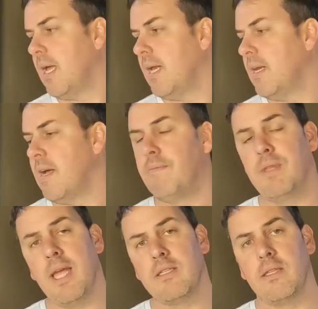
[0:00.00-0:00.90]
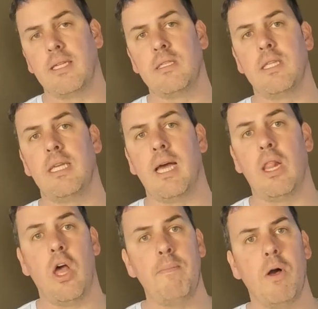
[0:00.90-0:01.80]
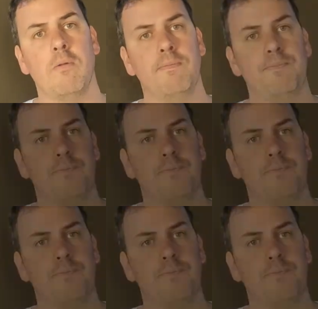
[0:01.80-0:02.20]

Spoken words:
And yeah, so that's the light pole.